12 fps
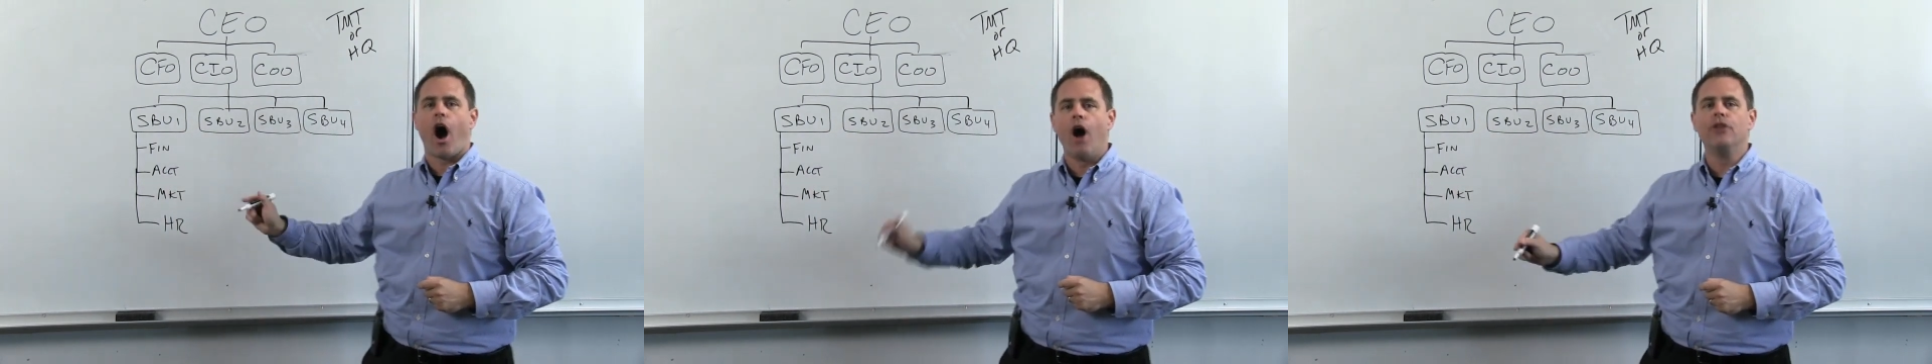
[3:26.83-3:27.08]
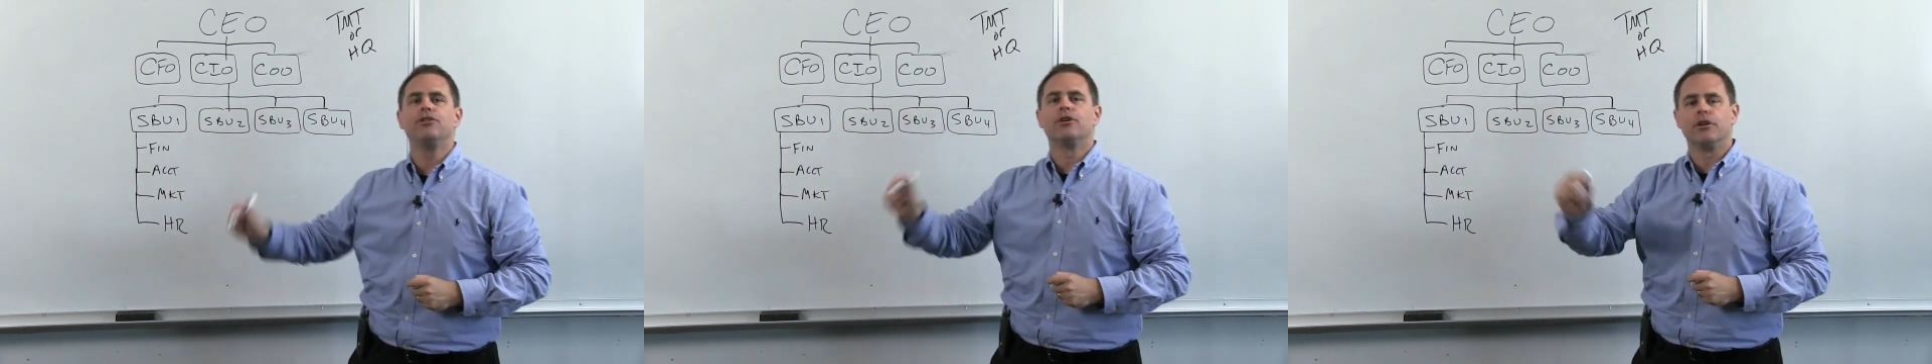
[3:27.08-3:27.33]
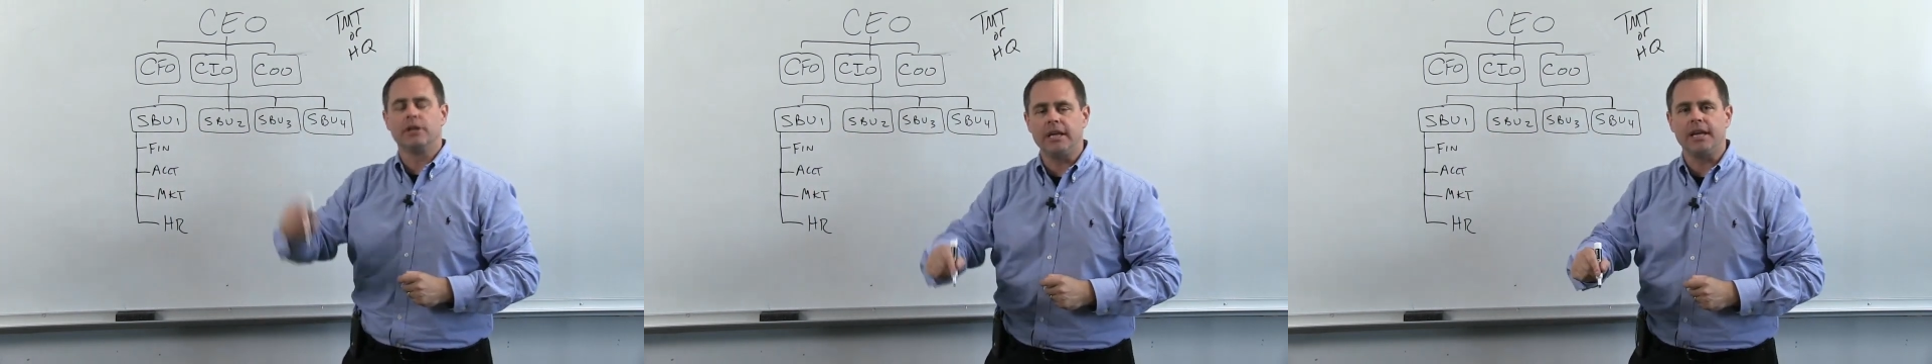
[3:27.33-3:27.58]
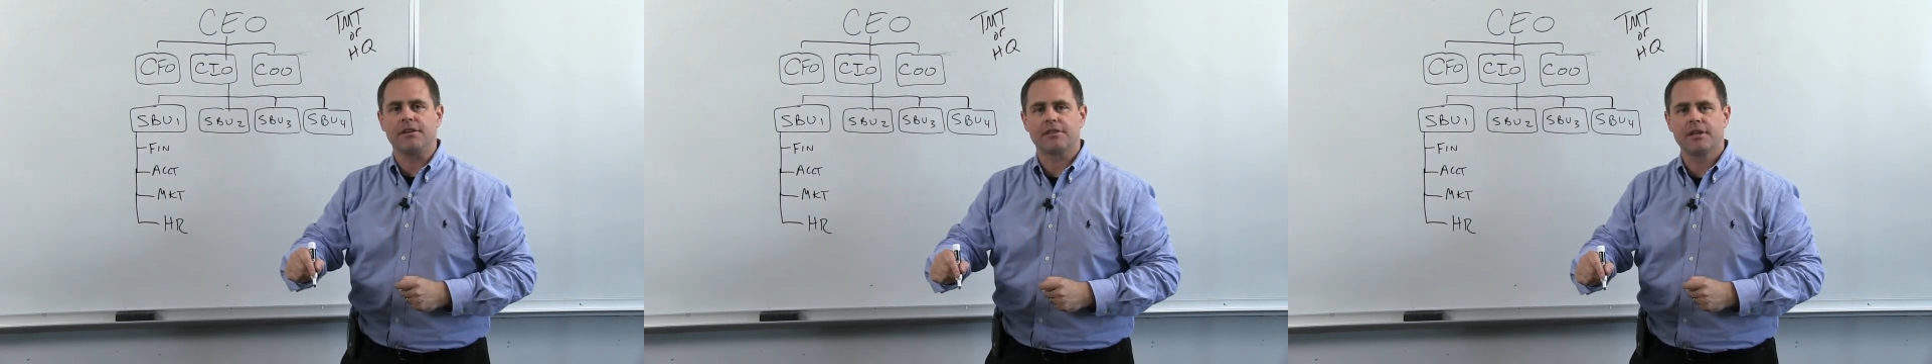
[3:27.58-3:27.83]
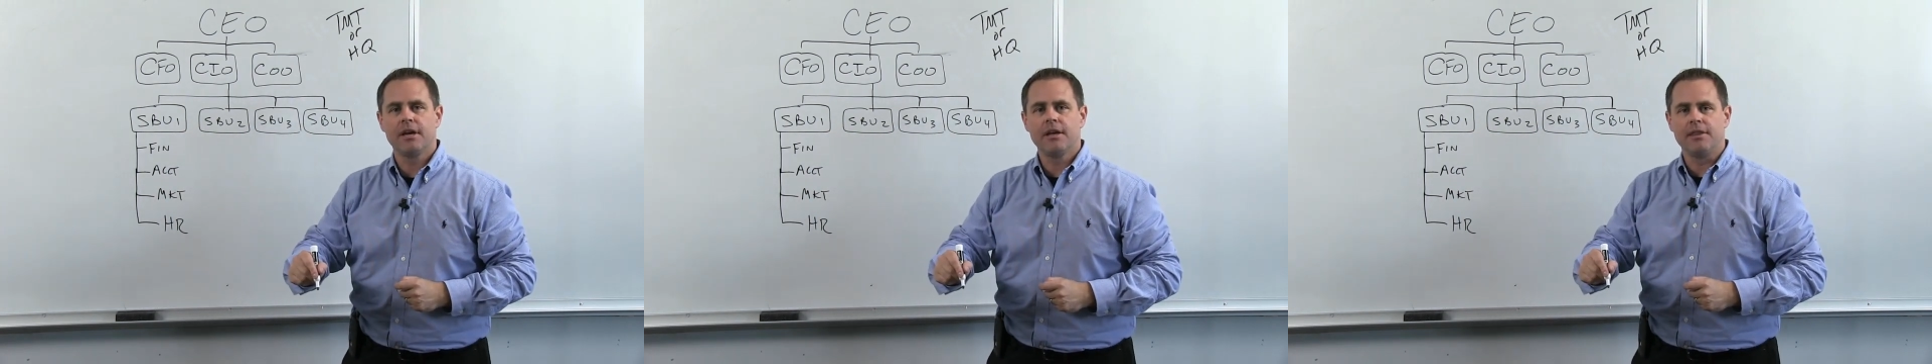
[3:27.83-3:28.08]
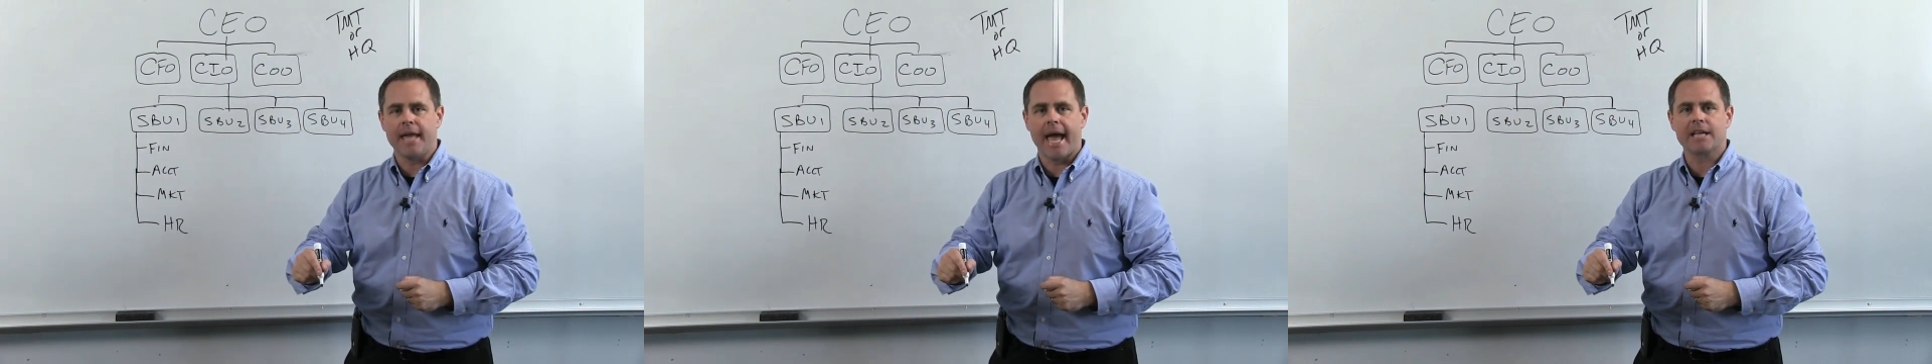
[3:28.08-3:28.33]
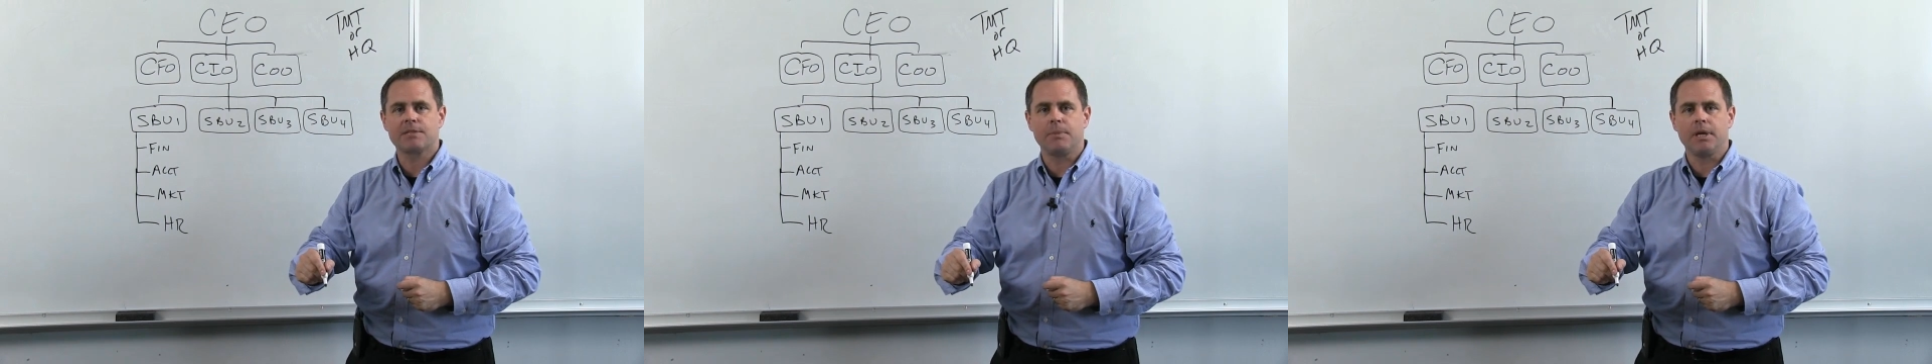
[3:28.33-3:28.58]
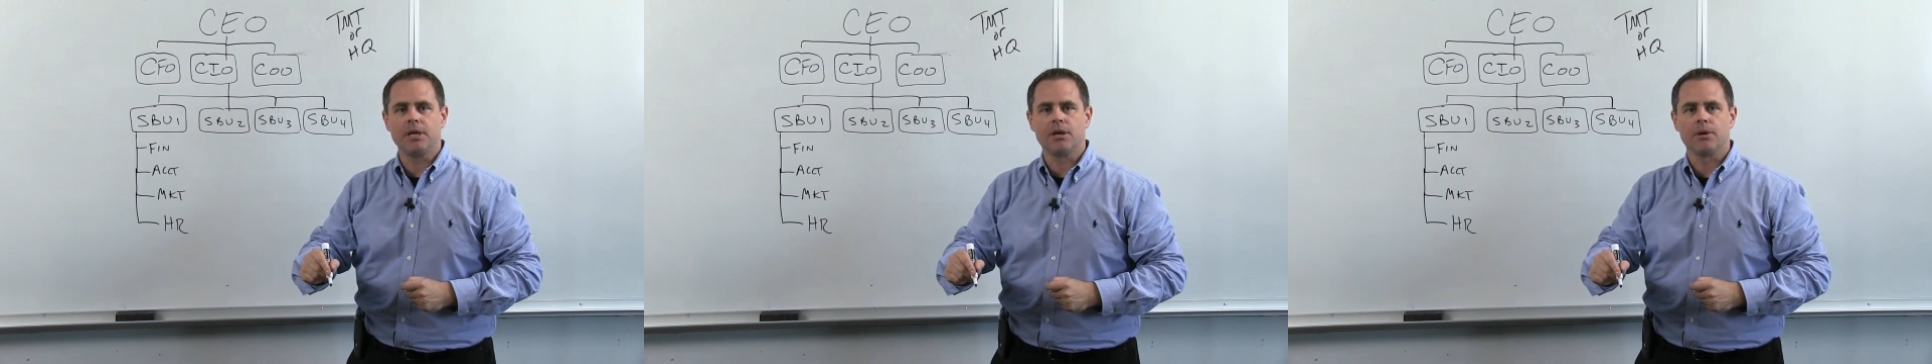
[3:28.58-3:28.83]
underneath the
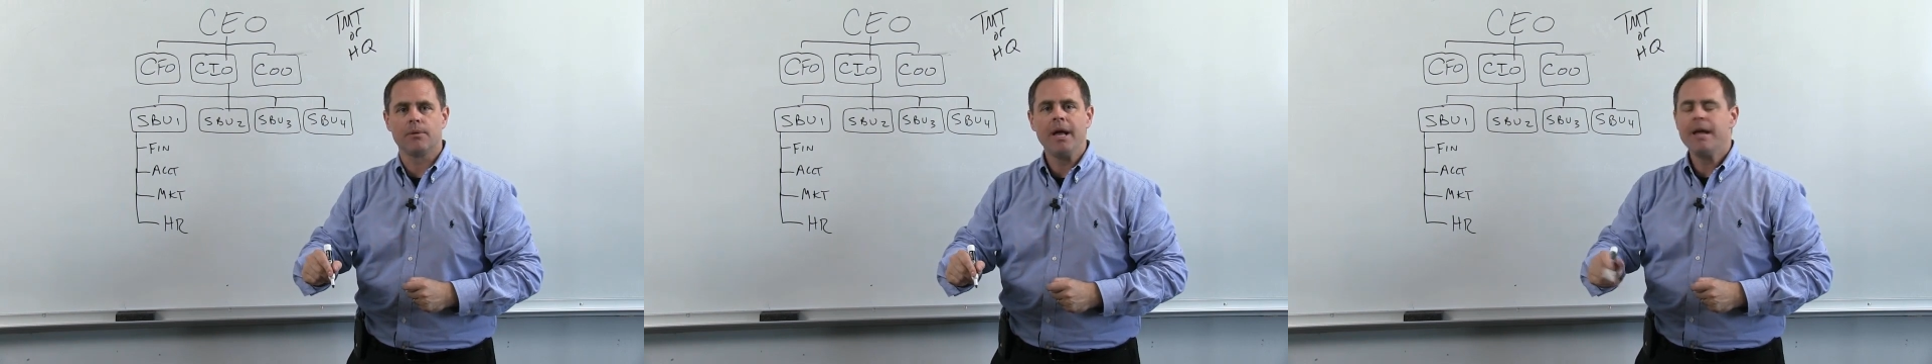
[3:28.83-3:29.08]
SBU.